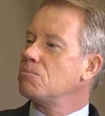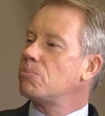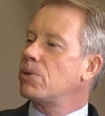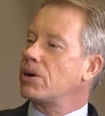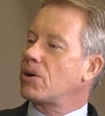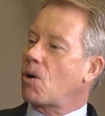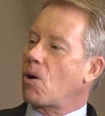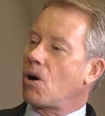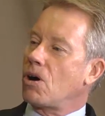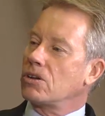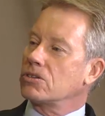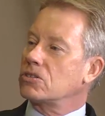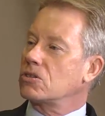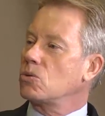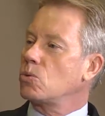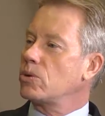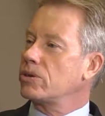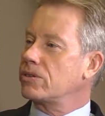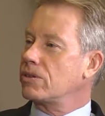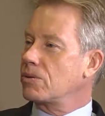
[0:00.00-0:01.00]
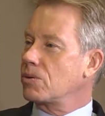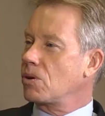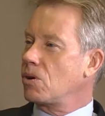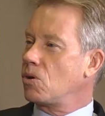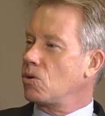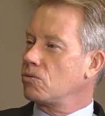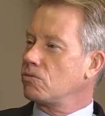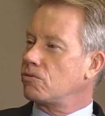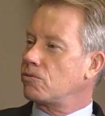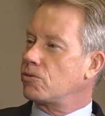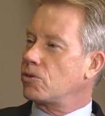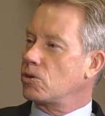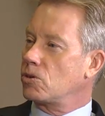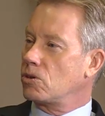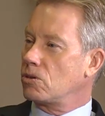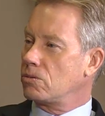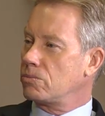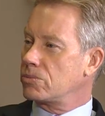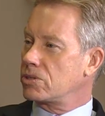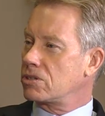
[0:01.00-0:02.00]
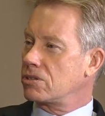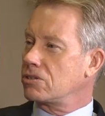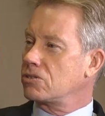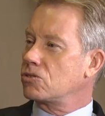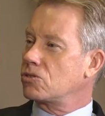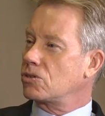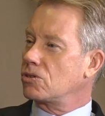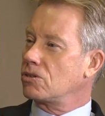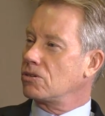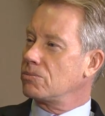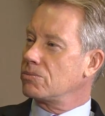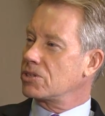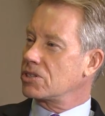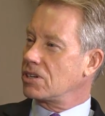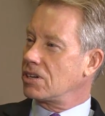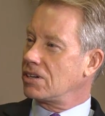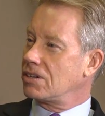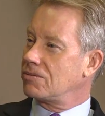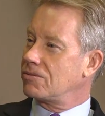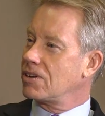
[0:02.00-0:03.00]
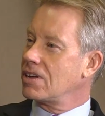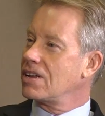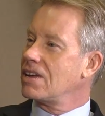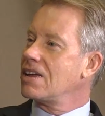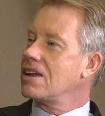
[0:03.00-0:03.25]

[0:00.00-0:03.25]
but also with their own firms in terms of